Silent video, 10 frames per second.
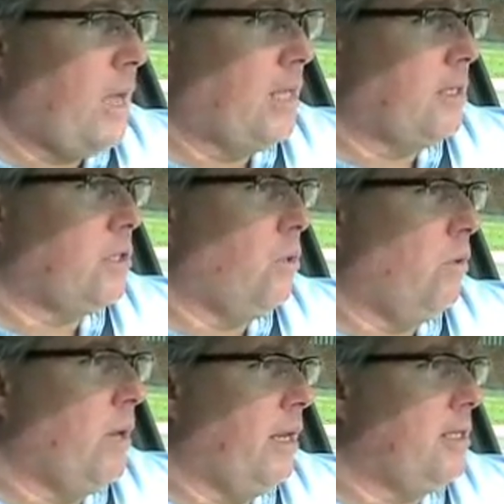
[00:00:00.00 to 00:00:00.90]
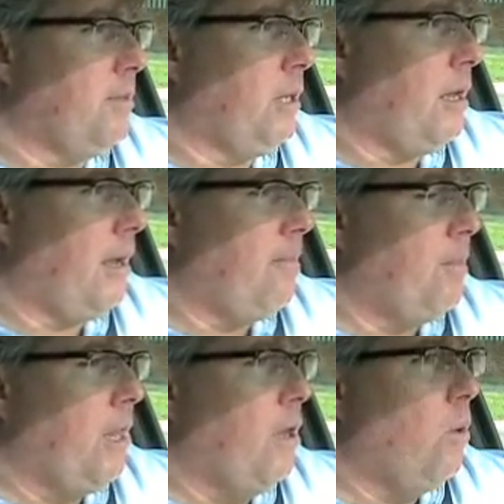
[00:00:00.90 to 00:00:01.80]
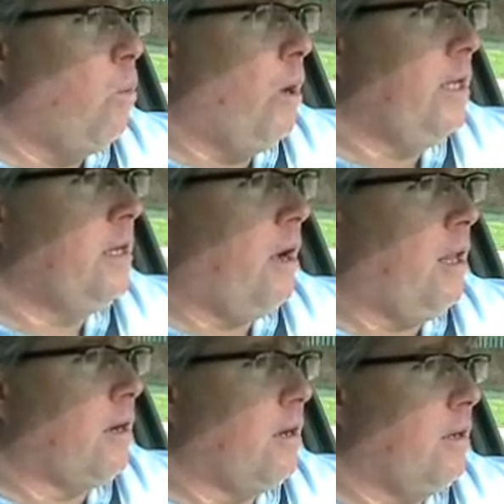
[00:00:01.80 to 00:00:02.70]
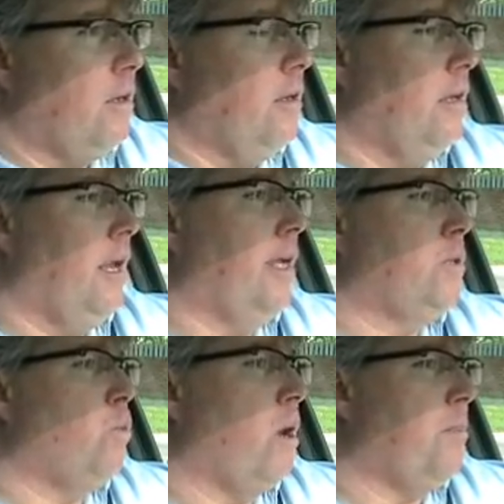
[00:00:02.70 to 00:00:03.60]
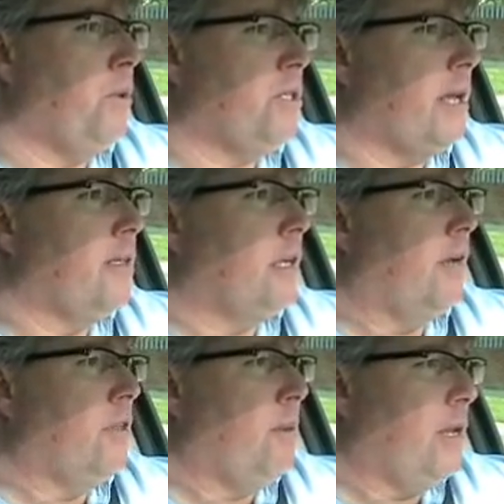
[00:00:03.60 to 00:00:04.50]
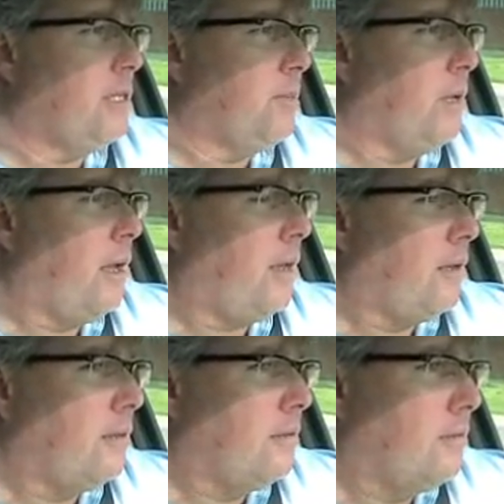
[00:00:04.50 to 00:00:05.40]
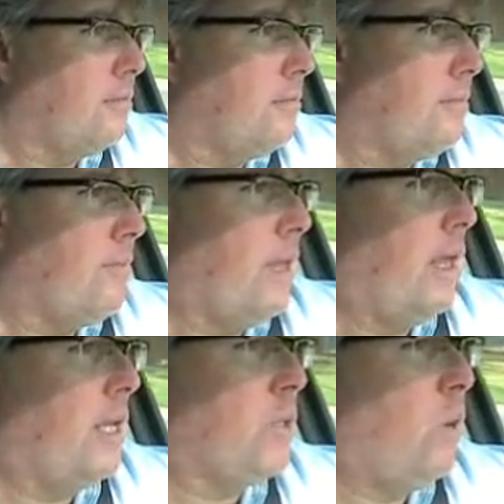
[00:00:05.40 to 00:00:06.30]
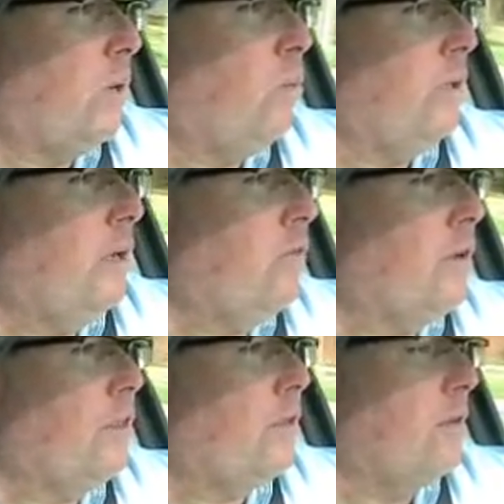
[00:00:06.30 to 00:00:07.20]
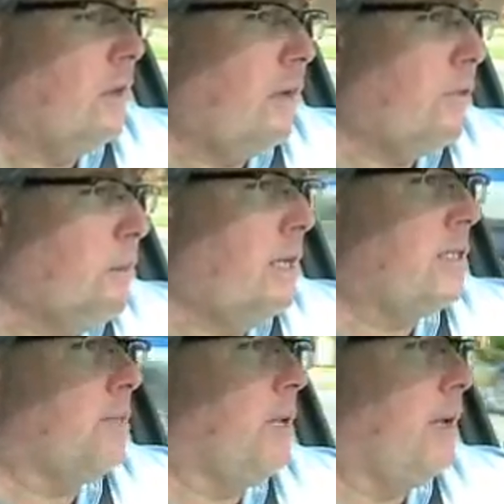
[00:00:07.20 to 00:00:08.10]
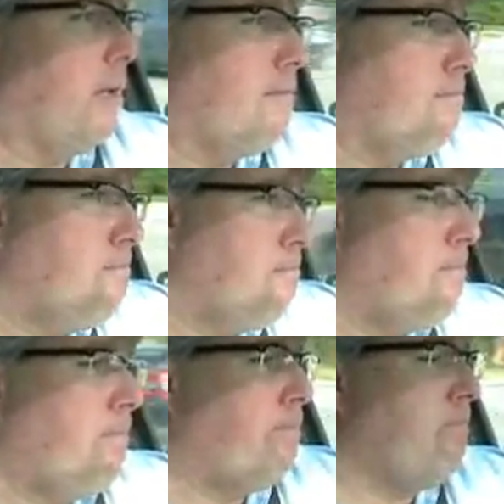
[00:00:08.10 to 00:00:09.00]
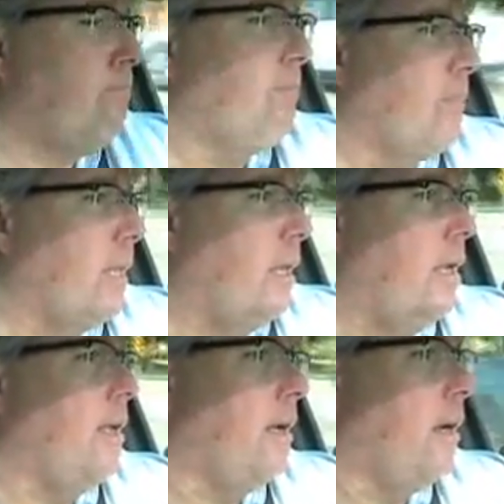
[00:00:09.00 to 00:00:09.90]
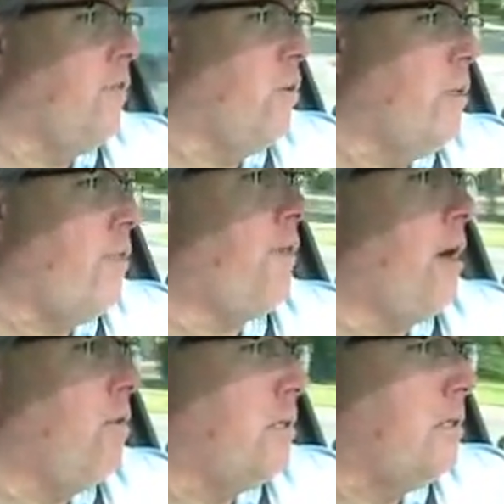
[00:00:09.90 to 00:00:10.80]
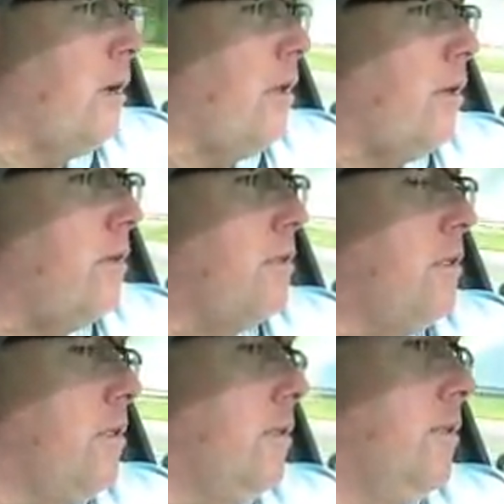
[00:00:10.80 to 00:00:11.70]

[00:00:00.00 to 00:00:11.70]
as its total money supply, one dollar is 1% of the money supply. It is one one hundredth of the money supply. In a country with a thousand dollars